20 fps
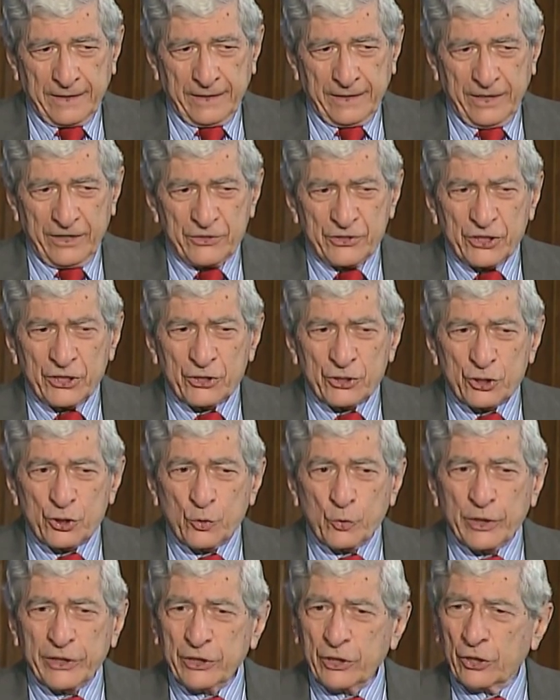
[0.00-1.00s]
Is it
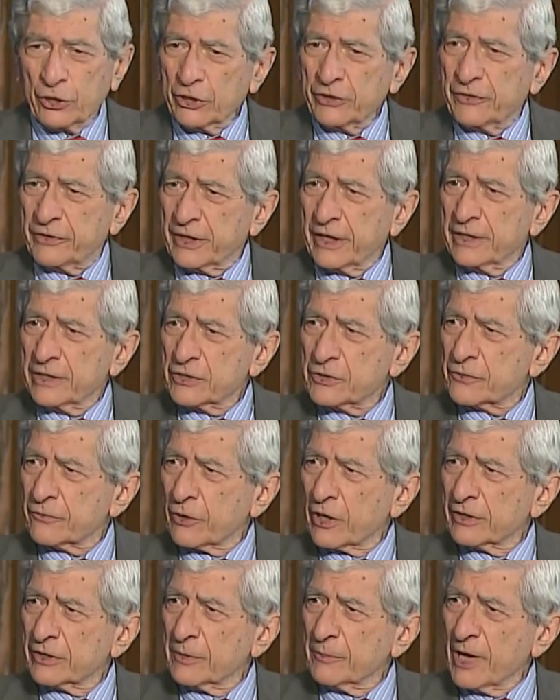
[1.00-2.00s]
doing good things
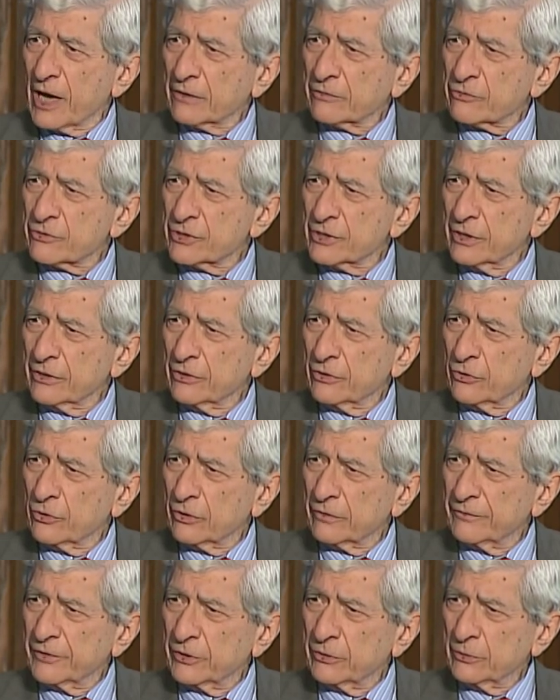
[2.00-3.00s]
for our democracy, in
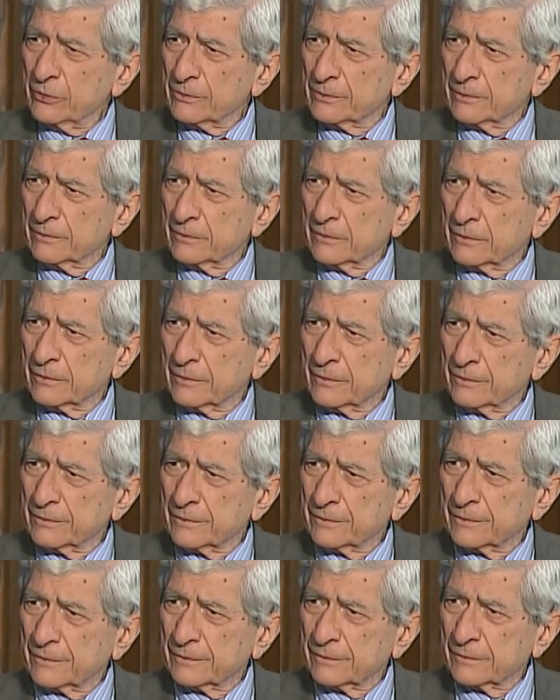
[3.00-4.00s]
your view? No, of course
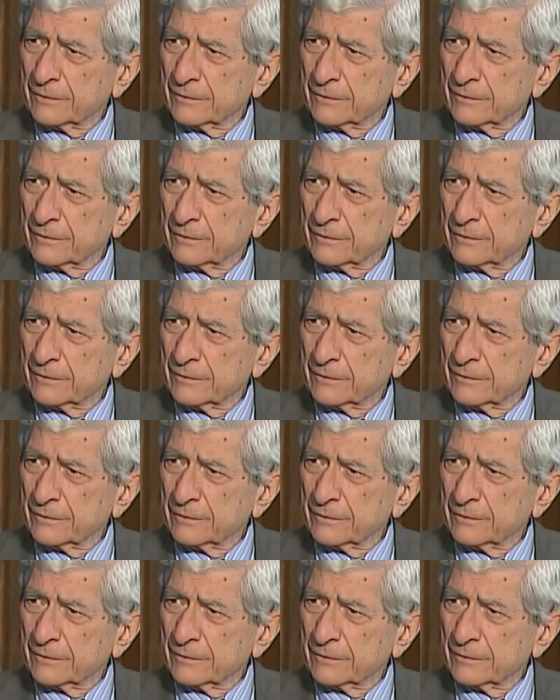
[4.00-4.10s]
not.